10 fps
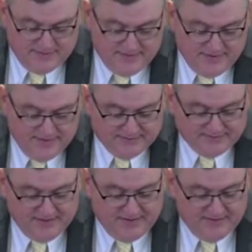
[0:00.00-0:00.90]
he
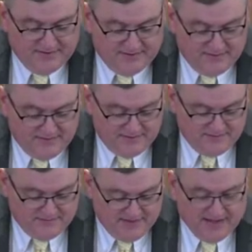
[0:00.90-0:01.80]
said,
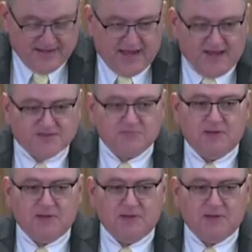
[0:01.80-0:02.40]
"They cast